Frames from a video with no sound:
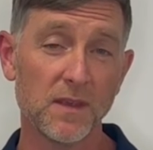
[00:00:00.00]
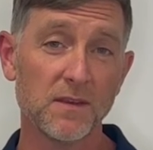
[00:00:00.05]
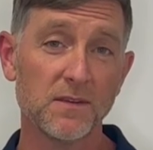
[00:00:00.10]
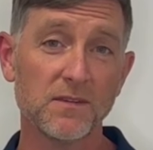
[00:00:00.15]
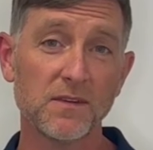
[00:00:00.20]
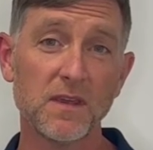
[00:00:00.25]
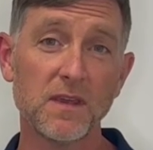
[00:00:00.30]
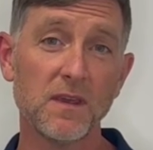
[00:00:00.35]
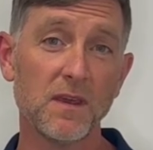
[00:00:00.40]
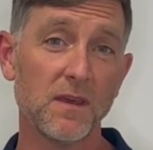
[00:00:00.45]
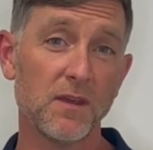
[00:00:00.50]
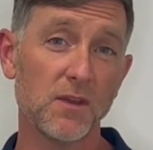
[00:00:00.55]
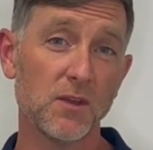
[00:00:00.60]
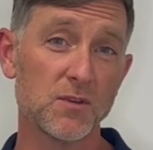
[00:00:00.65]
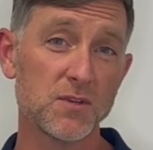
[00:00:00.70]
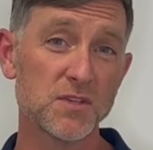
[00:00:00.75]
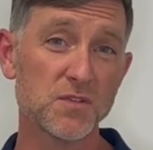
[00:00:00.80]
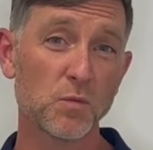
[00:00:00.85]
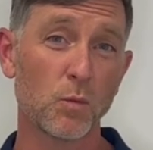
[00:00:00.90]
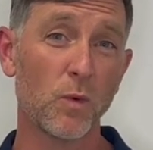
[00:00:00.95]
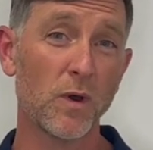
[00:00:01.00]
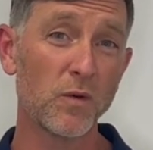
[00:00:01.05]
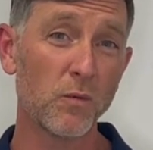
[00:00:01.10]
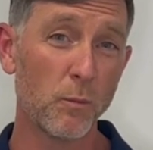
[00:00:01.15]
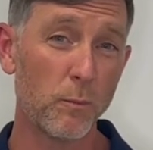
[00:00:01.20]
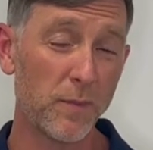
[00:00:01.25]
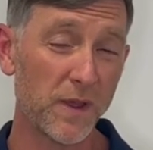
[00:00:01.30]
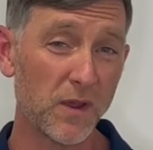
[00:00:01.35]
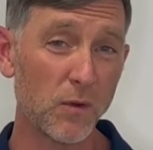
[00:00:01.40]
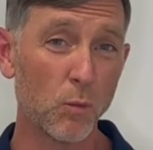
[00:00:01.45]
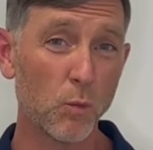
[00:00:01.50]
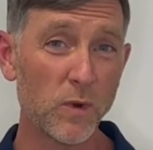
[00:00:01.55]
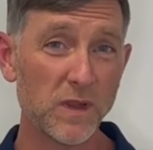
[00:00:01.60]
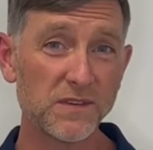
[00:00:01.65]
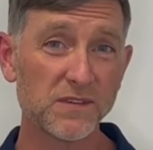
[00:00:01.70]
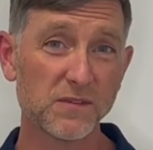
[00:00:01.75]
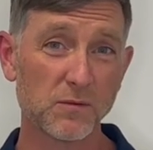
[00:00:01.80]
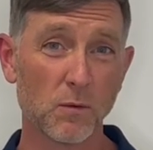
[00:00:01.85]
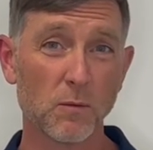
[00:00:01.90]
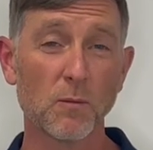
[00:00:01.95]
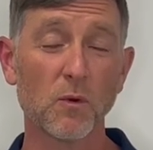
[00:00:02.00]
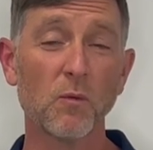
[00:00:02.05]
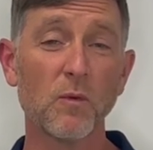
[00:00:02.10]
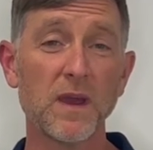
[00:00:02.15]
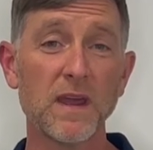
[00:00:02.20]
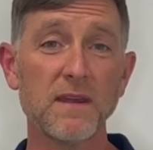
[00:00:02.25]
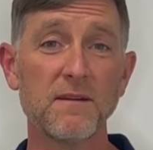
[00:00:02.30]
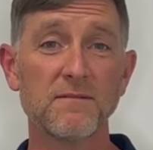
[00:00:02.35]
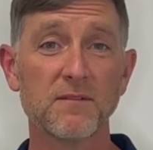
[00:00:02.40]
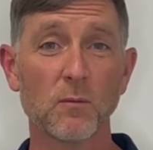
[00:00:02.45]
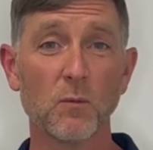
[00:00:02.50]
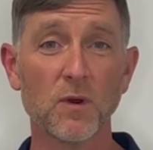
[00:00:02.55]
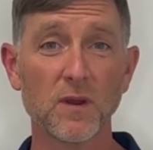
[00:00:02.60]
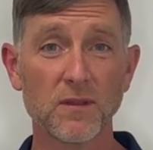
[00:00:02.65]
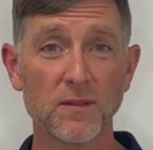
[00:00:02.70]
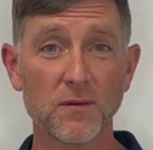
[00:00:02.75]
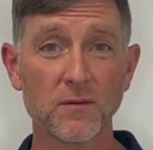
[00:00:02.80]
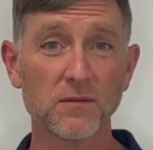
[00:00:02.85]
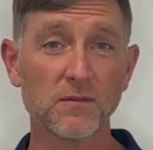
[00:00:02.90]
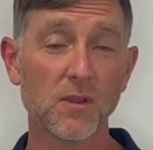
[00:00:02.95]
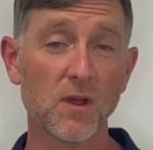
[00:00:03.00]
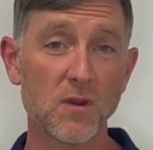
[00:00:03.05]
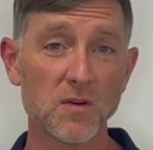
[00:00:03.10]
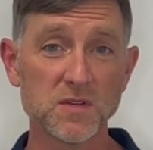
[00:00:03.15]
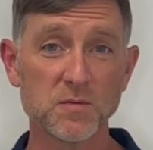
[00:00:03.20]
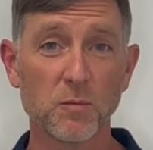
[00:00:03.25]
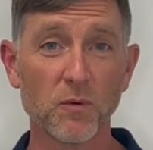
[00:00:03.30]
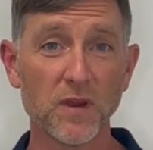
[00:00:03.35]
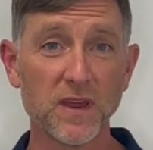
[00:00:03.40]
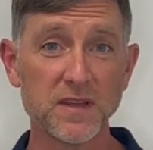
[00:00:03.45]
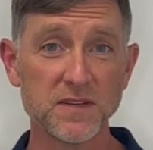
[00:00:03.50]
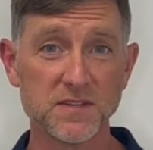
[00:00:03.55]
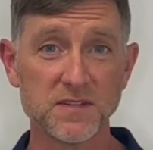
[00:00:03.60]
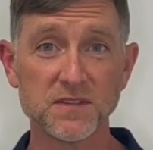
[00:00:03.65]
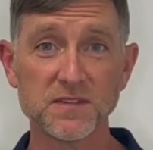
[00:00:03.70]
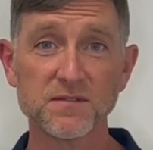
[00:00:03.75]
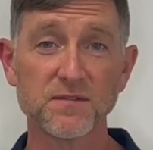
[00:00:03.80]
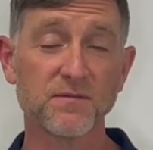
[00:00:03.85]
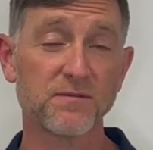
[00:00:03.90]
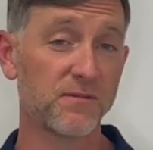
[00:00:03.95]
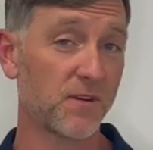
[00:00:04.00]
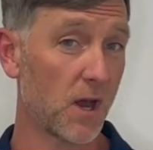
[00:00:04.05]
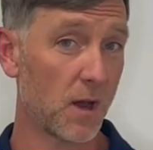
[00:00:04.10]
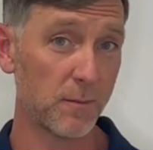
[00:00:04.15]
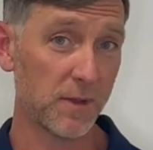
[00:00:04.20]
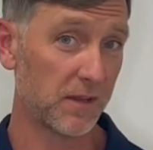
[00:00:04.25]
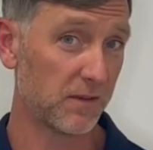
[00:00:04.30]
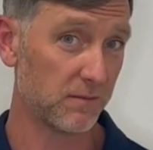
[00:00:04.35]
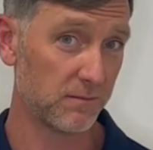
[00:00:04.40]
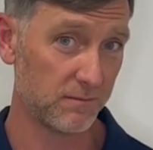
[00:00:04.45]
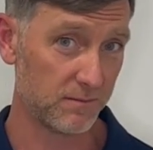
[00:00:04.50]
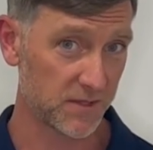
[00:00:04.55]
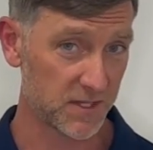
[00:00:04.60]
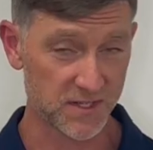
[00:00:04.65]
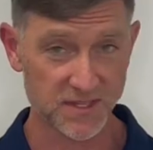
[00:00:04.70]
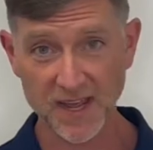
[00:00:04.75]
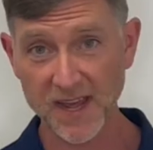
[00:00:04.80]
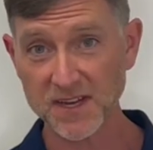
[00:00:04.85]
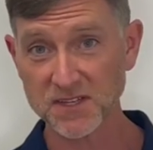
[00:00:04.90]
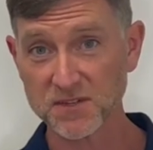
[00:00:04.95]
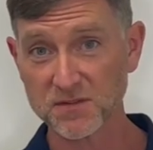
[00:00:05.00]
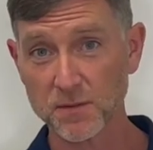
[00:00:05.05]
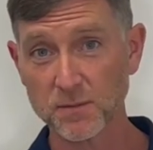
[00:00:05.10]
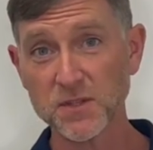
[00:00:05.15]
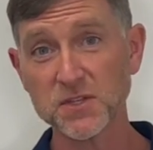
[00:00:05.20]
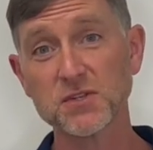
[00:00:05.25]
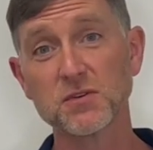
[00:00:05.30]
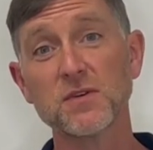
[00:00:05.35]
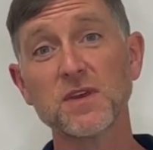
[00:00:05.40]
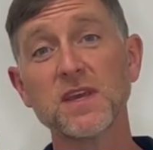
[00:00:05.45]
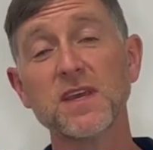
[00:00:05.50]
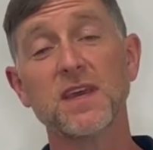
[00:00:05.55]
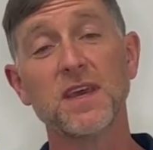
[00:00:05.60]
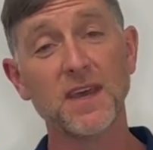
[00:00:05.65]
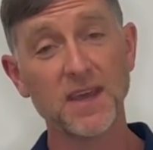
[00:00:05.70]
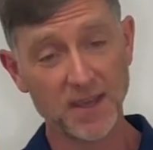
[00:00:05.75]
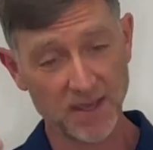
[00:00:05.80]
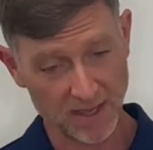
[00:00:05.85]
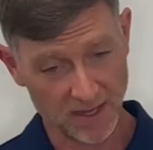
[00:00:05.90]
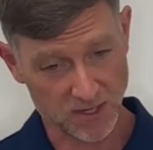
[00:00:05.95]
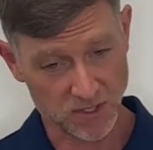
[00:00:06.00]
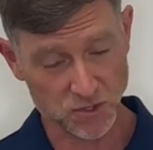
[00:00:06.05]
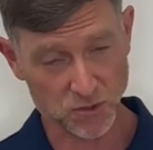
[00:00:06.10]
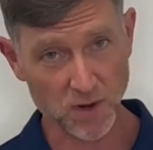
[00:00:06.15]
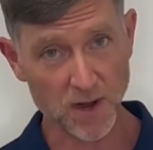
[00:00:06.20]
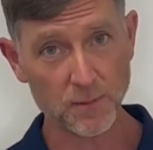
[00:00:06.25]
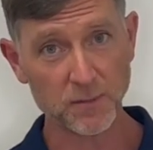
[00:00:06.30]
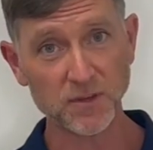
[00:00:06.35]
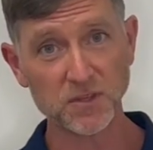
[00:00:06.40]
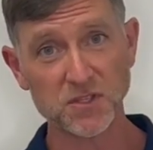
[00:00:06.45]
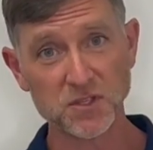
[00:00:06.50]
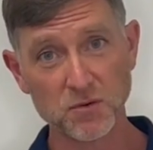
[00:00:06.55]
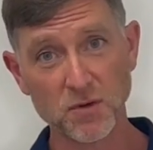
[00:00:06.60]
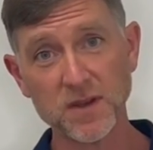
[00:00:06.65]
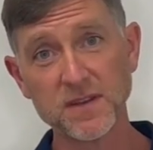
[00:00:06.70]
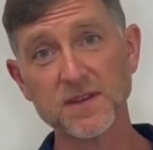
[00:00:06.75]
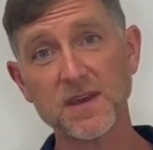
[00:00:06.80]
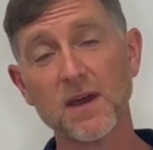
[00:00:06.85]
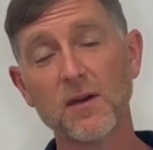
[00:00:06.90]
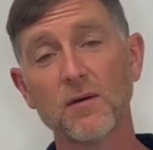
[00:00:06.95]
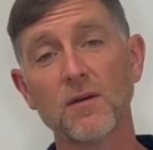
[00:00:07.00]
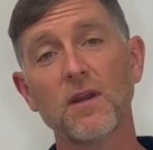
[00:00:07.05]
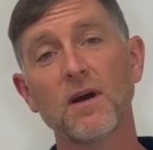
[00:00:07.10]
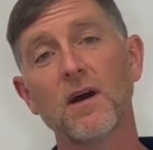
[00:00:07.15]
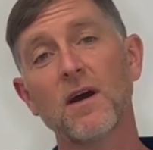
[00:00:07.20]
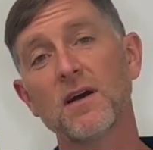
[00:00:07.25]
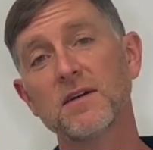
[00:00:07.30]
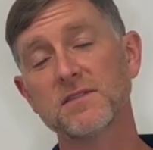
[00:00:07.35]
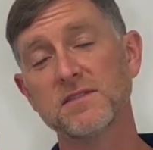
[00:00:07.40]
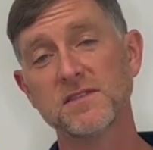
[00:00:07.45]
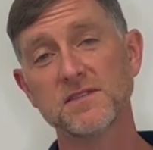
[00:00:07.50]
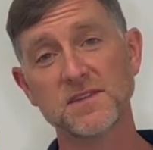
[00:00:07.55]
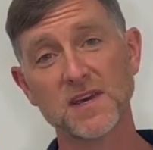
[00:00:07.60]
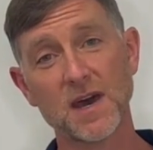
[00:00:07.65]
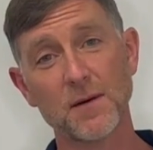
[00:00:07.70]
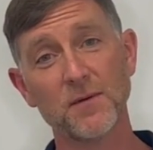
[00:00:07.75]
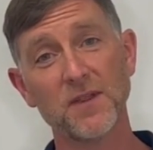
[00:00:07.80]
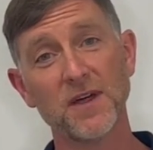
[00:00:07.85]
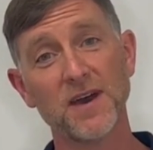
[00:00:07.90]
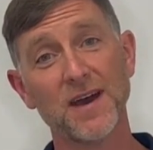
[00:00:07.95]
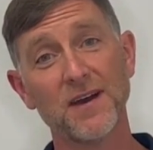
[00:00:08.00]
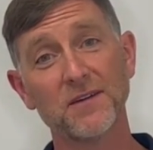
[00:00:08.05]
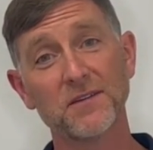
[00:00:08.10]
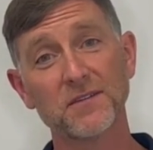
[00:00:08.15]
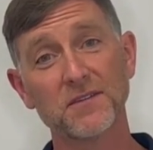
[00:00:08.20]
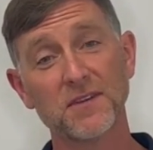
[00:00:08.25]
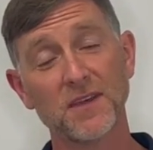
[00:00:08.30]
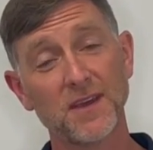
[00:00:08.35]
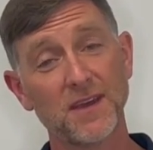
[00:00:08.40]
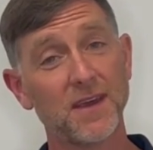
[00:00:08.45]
See, you're just one big windstorm away from one of those large branches coming detached from the tree and dropping straight down onto the top of the house.